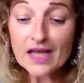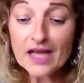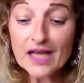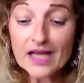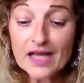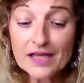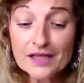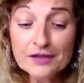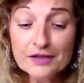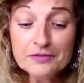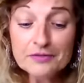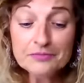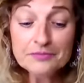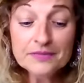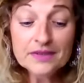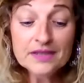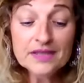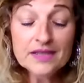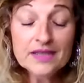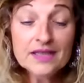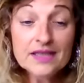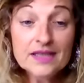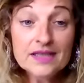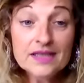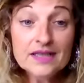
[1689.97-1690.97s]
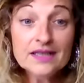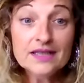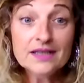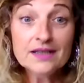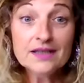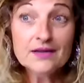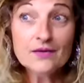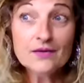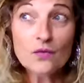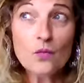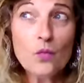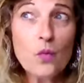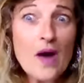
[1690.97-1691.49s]
um,
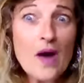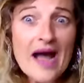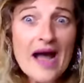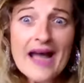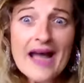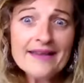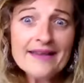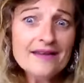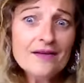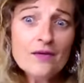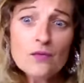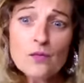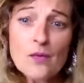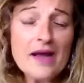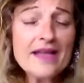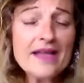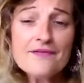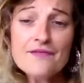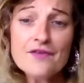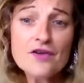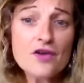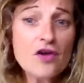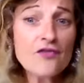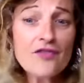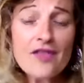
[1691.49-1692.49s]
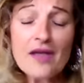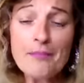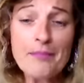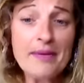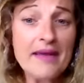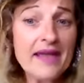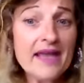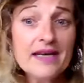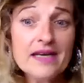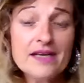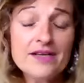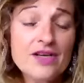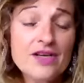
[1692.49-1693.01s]
why why have you got that
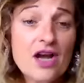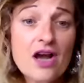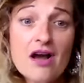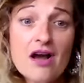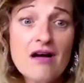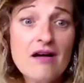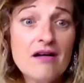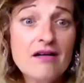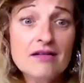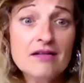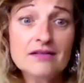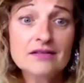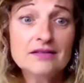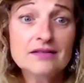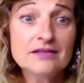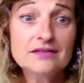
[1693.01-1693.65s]
pain in your heart?